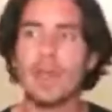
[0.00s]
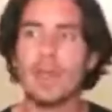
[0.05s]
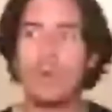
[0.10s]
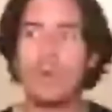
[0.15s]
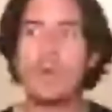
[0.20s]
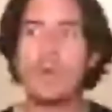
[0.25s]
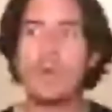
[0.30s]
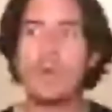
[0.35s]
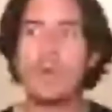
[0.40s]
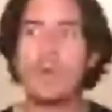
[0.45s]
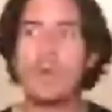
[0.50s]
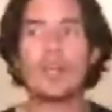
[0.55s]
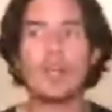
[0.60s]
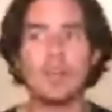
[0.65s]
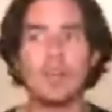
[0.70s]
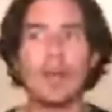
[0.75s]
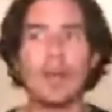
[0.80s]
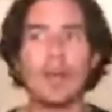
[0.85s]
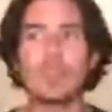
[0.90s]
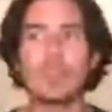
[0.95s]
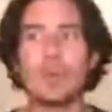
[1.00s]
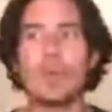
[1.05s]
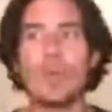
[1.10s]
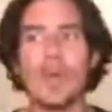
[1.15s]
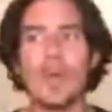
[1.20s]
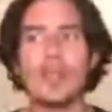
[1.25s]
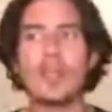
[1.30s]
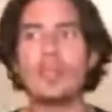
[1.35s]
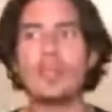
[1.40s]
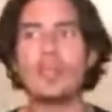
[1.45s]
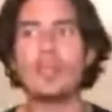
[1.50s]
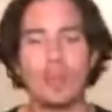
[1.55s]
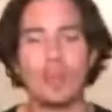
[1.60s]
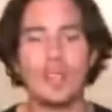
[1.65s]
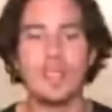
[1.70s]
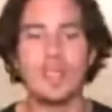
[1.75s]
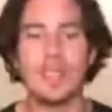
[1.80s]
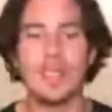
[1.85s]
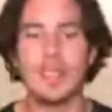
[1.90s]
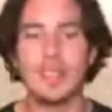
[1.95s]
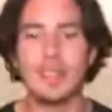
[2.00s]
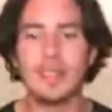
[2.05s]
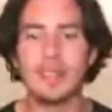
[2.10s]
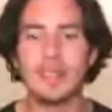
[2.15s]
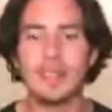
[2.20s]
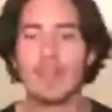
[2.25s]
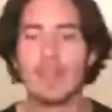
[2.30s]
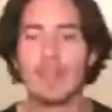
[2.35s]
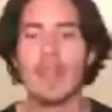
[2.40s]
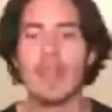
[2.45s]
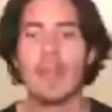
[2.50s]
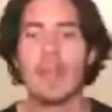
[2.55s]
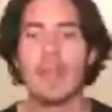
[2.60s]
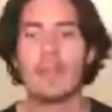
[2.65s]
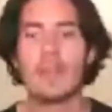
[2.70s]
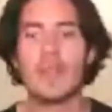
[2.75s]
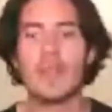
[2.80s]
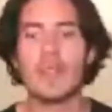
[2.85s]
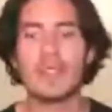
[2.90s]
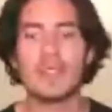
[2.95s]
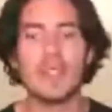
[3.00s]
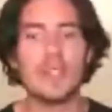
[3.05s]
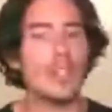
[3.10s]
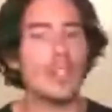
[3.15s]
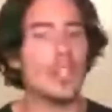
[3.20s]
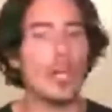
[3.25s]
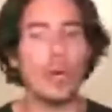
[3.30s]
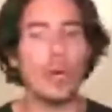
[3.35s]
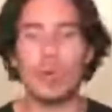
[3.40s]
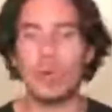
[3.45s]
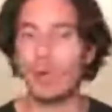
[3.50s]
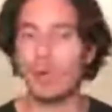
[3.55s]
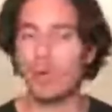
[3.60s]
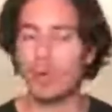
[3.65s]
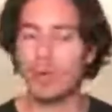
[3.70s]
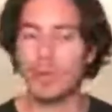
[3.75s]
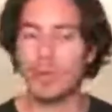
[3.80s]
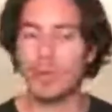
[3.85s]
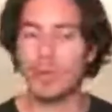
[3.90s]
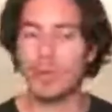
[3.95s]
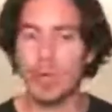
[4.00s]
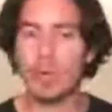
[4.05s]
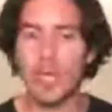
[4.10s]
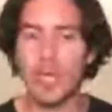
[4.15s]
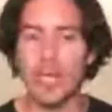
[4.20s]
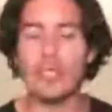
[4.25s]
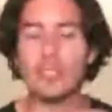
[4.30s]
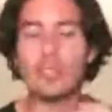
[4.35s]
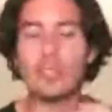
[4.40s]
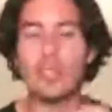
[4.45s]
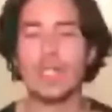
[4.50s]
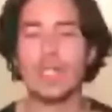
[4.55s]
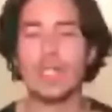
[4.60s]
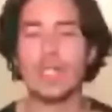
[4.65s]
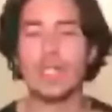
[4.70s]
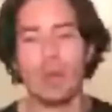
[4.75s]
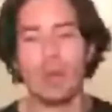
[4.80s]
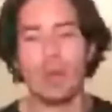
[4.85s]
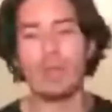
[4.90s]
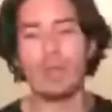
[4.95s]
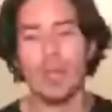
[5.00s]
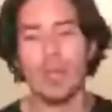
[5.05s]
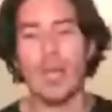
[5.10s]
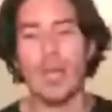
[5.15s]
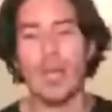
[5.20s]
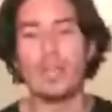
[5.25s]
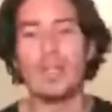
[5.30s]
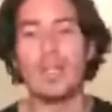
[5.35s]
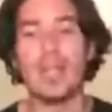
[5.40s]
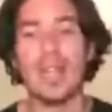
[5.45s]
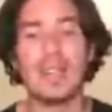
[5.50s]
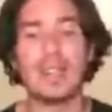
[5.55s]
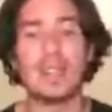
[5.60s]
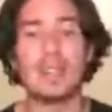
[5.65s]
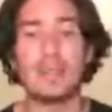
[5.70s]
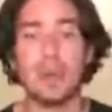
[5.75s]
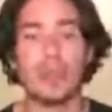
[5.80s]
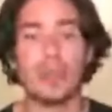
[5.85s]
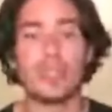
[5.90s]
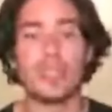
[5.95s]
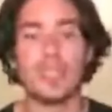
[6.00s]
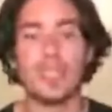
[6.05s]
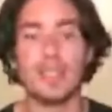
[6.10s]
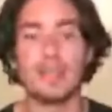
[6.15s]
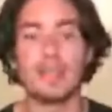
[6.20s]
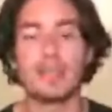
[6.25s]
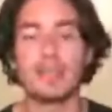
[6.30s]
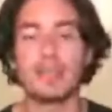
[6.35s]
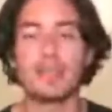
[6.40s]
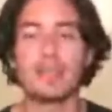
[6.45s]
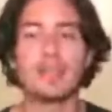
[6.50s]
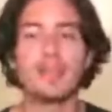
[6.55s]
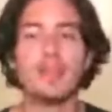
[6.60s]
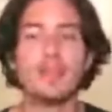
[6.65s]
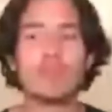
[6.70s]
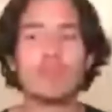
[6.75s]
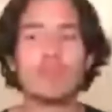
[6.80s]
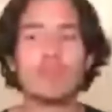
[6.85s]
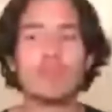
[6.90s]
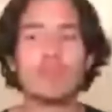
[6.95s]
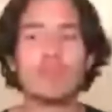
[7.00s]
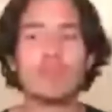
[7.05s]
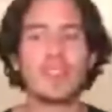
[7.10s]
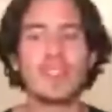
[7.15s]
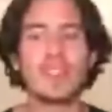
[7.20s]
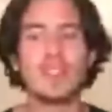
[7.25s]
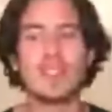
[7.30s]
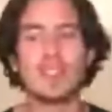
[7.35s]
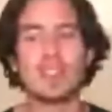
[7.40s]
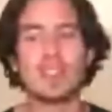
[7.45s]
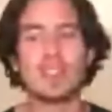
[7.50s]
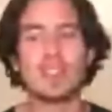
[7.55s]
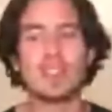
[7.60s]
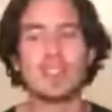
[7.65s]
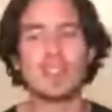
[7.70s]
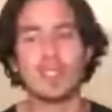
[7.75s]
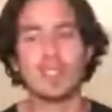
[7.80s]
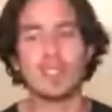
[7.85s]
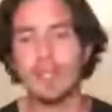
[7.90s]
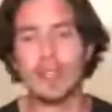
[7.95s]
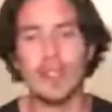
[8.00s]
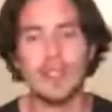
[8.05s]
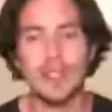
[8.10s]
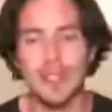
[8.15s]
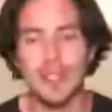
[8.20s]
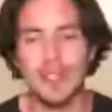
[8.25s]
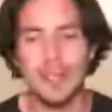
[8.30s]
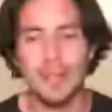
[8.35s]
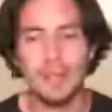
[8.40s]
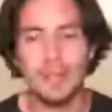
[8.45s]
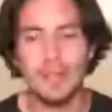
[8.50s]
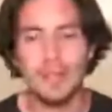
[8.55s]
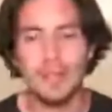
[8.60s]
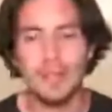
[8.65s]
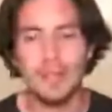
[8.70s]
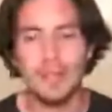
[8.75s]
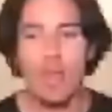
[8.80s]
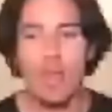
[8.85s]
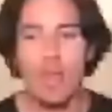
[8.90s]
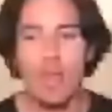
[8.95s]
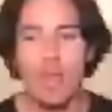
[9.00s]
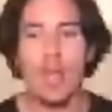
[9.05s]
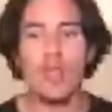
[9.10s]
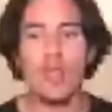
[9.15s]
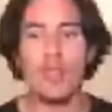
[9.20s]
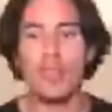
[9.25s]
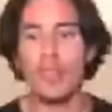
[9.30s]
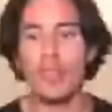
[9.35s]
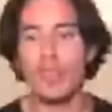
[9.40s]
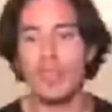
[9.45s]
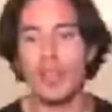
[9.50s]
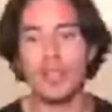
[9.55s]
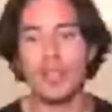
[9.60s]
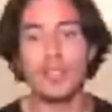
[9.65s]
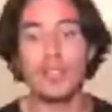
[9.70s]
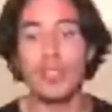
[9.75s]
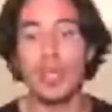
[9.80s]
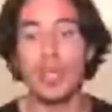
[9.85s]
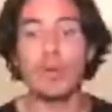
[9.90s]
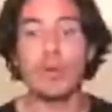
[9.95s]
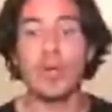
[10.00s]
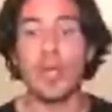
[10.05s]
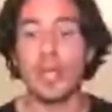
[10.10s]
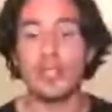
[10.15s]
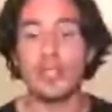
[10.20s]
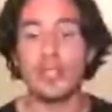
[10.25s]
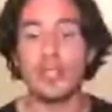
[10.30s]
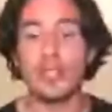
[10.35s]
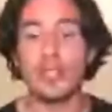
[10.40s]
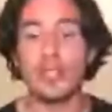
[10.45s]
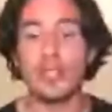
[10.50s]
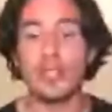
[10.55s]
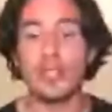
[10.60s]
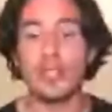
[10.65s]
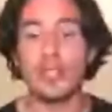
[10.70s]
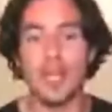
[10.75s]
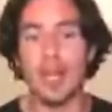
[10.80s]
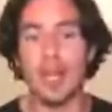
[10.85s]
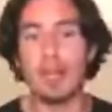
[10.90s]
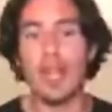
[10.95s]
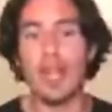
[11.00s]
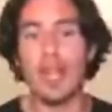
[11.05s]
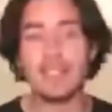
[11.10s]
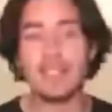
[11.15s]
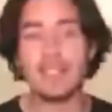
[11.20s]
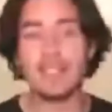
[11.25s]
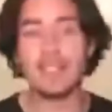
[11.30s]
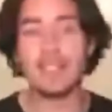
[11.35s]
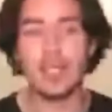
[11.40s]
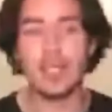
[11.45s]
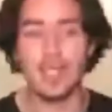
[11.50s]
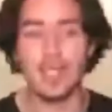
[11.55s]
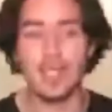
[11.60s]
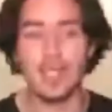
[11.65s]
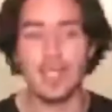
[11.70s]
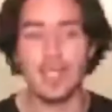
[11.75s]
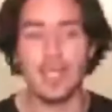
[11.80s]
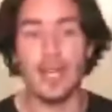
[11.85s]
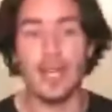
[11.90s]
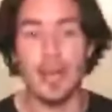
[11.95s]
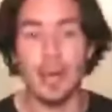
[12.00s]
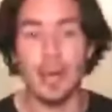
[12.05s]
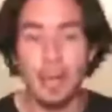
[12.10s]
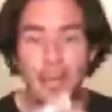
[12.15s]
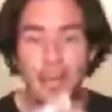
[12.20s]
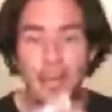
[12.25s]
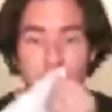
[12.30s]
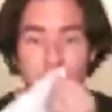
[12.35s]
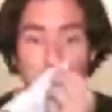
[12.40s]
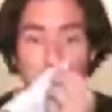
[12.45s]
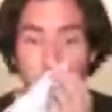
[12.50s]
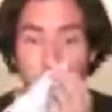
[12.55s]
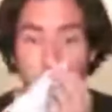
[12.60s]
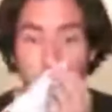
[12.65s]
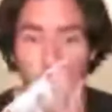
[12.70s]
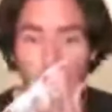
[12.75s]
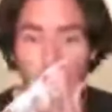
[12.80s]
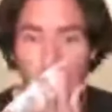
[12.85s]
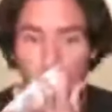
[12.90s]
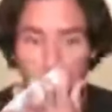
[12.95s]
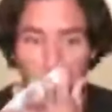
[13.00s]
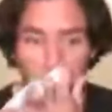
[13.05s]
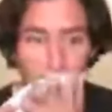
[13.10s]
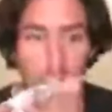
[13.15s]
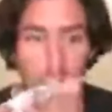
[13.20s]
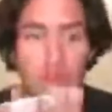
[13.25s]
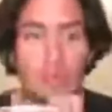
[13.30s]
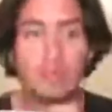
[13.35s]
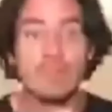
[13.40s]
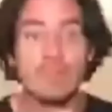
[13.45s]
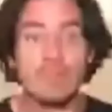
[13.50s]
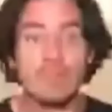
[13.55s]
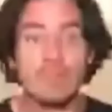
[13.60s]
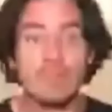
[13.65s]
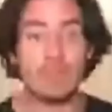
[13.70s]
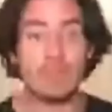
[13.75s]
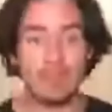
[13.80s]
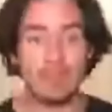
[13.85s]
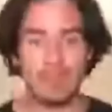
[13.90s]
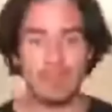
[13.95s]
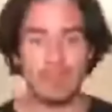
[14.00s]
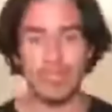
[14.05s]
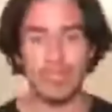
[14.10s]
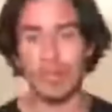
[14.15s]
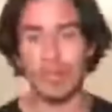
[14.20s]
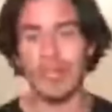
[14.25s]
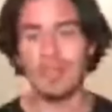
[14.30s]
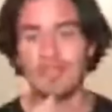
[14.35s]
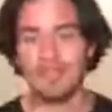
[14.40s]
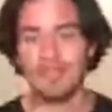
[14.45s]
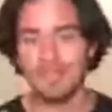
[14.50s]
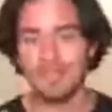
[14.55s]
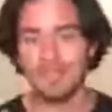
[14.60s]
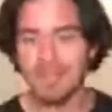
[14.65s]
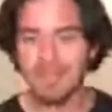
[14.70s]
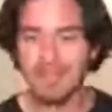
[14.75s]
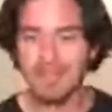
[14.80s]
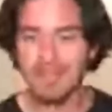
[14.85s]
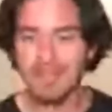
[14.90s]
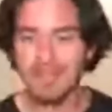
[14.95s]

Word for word: we will talk about what democracy is. There's no country in the world right now that has democracy. Democracy is a totally different system, and there's no country that applies democracy right now in the world. Sorry.